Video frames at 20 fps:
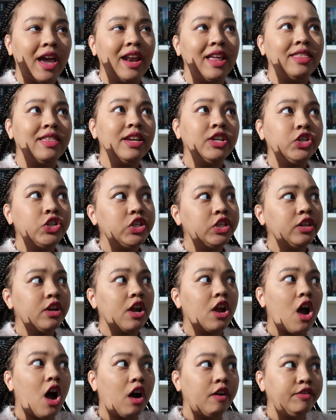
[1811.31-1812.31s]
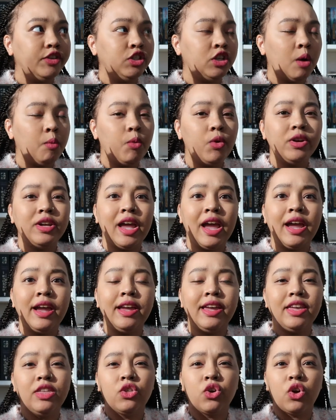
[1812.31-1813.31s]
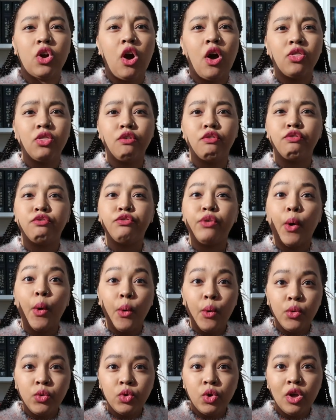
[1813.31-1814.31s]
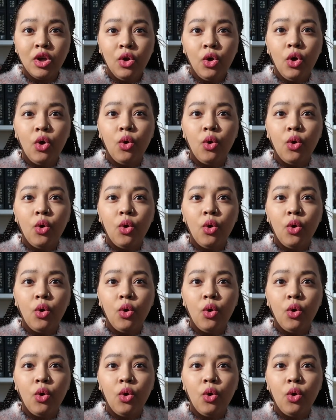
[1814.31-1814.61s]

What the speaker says: and I think she's in a coffee shop one day, either on the phone